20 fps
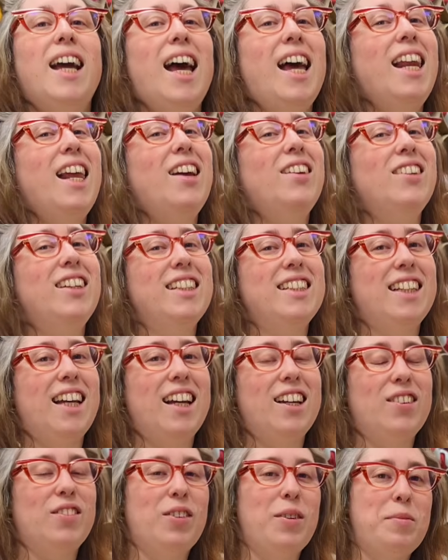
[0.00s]
Hello, it's
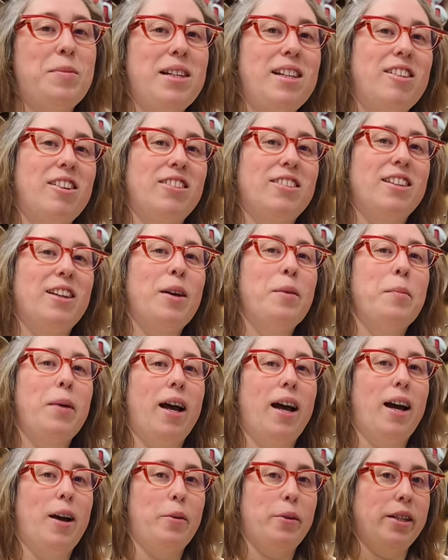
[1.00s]
Hannah from Knit Nottingham.
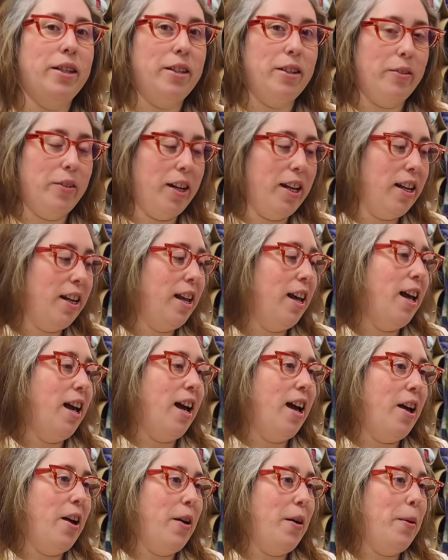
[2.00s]
How are you doing?
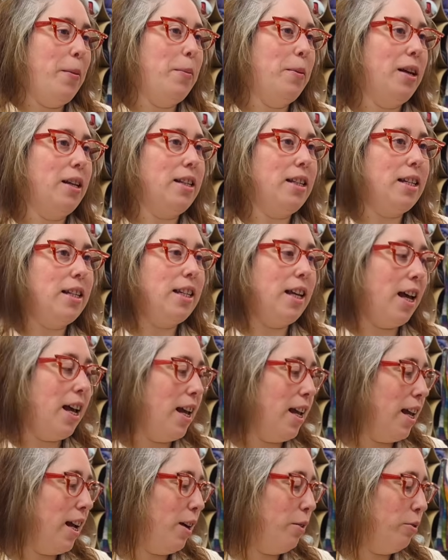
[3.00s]

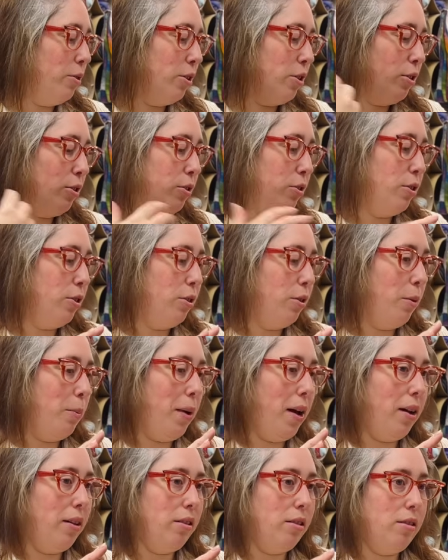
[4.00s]
Today I want to talk to you
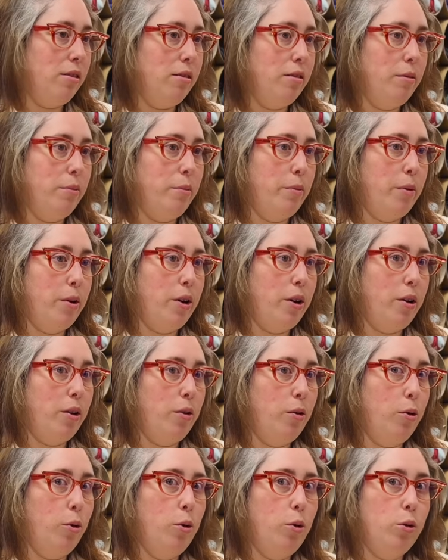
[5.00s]
about some
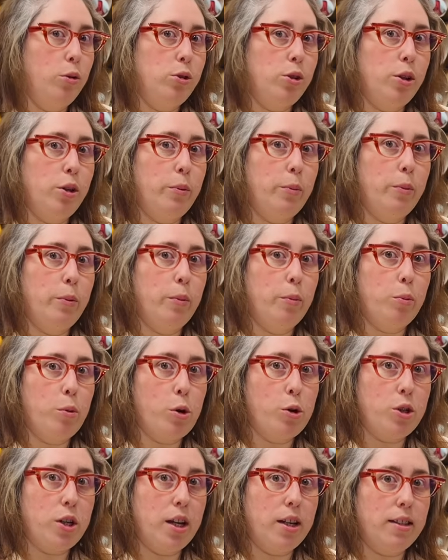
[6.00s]
autumn
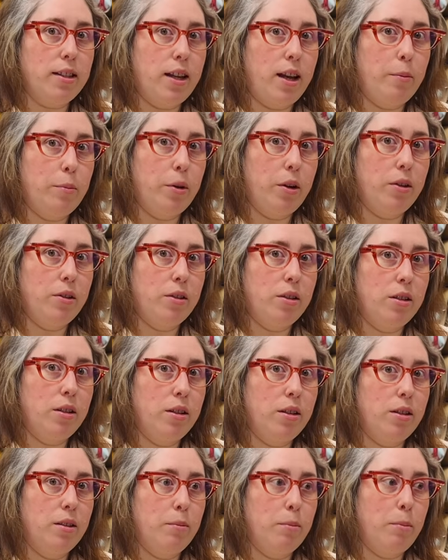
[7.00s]
projects that I'm going
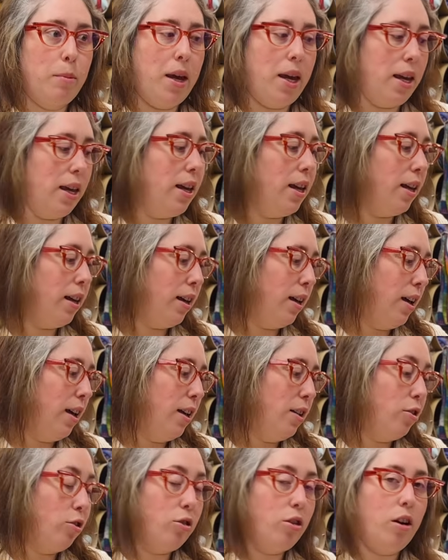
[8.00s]
to
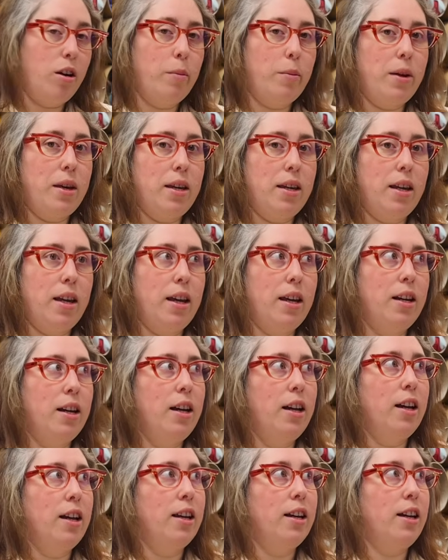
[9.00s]
start making.
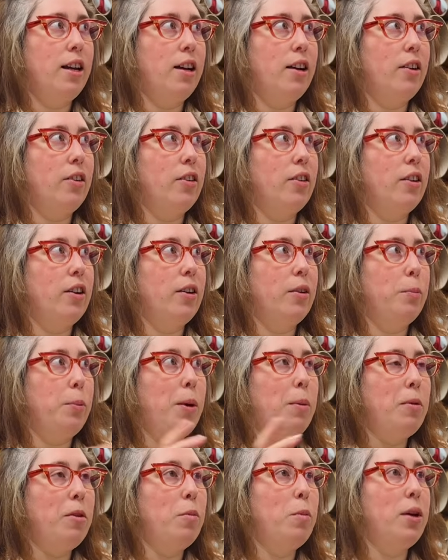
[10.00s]
Now,
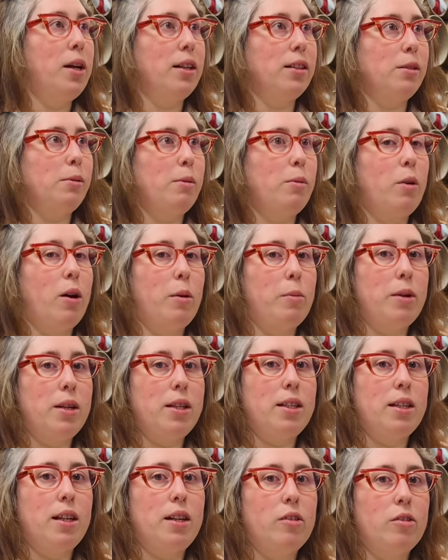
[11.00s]
people have been asking me what I'm
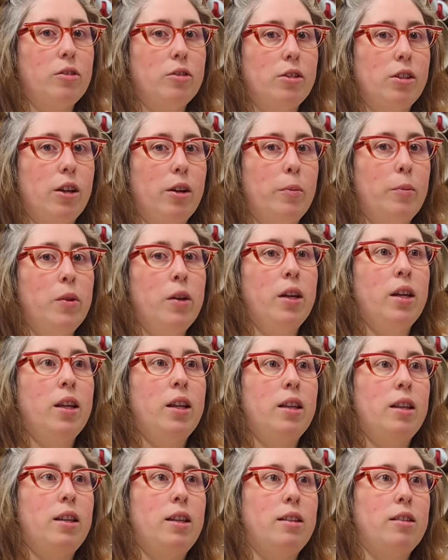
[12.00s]
knitting in autumn.
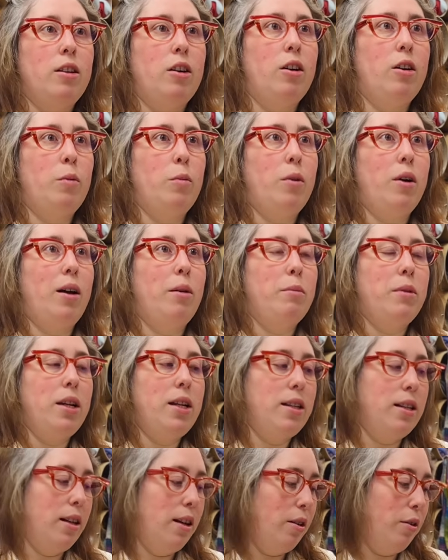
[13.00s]
These aren't what I'm
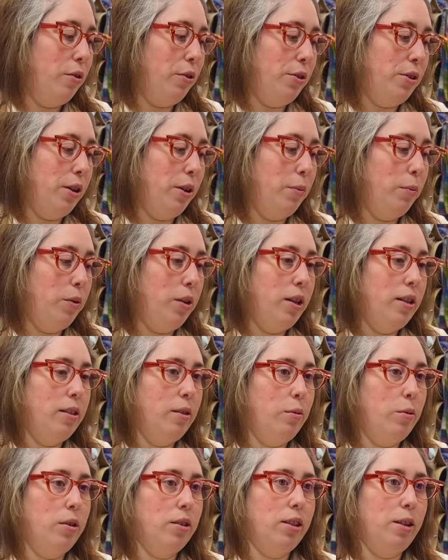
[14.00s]
knitting in autumn. These are
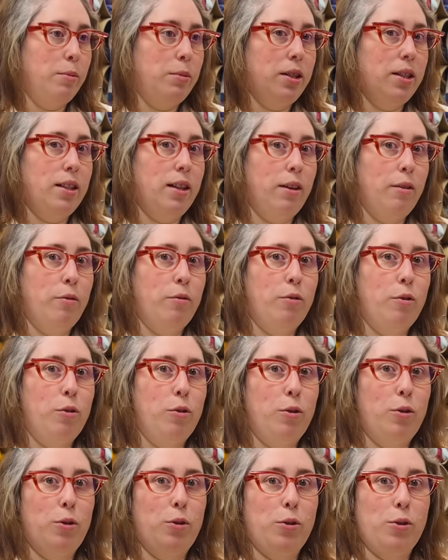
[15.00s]
what I'm knitting
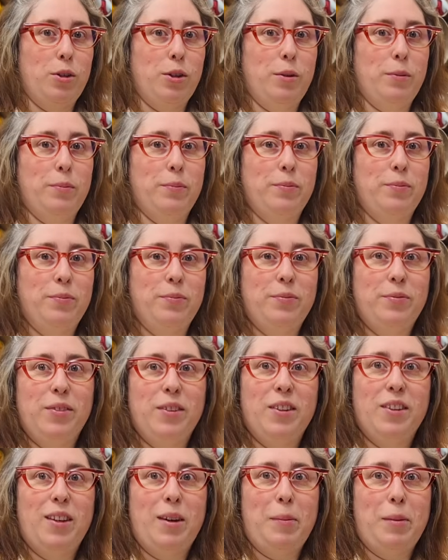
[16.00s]
for autumn.
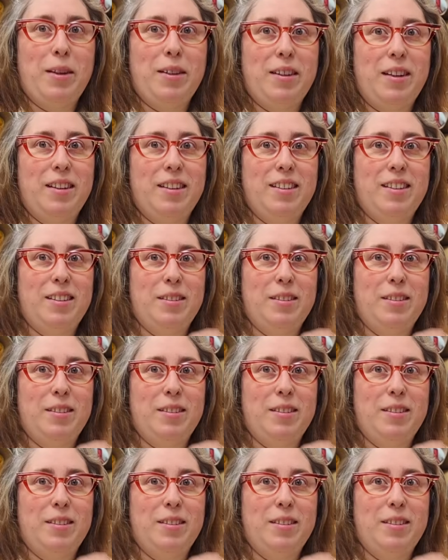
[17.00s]
Does that make sense?